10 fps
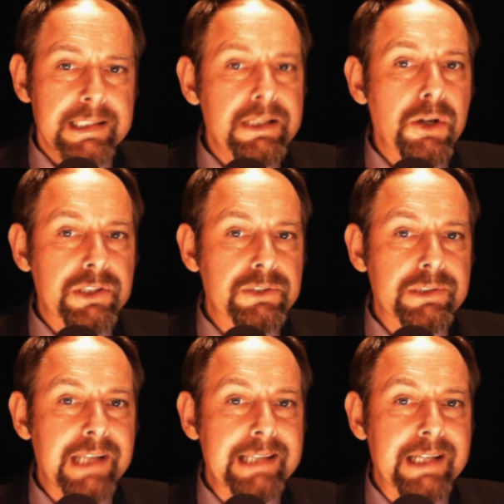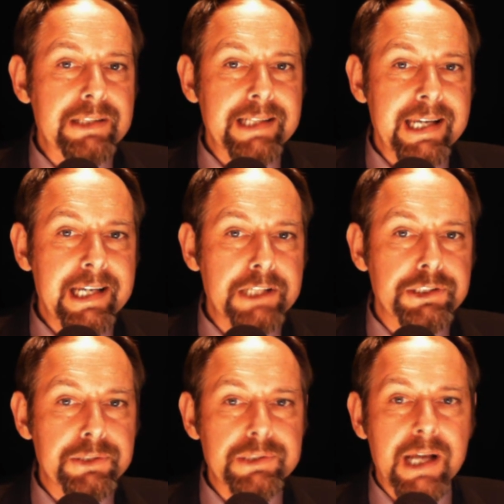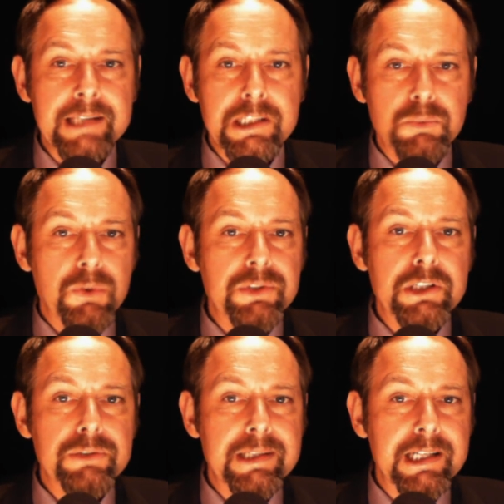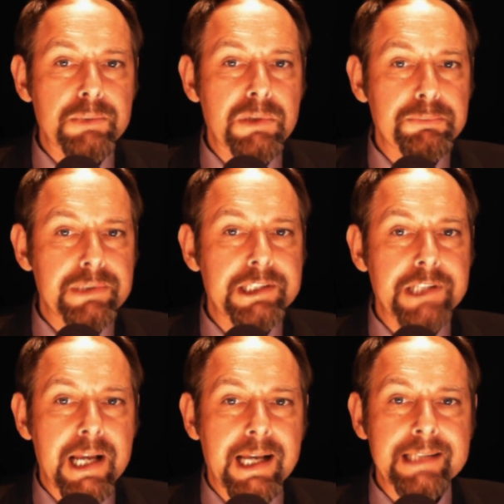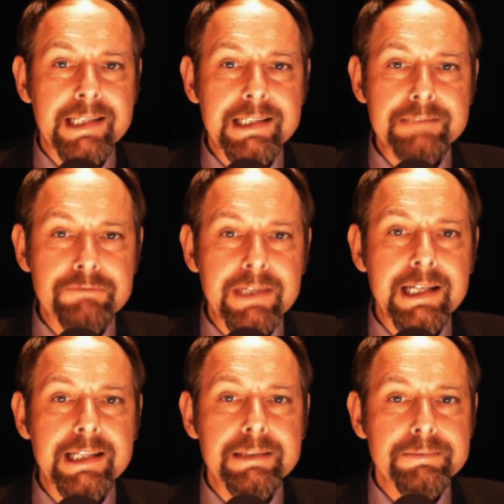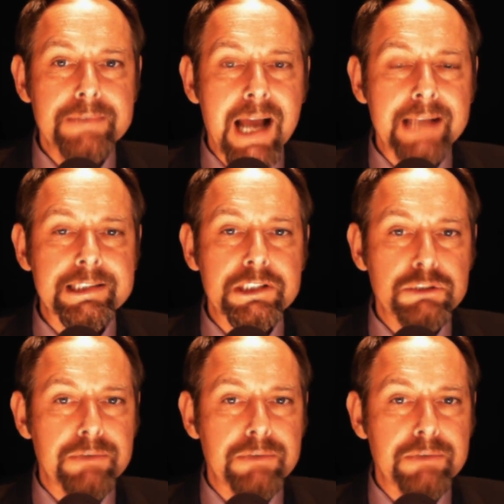This article sets out the key issues, and it's one the critics will appreciate as it really adds